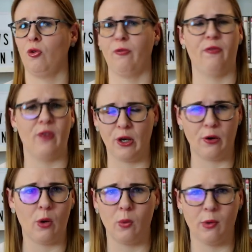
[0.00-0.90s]

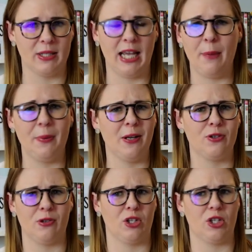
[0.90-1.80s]
figure out what was happening,
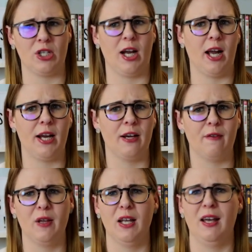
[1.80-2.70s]
so I was just kind of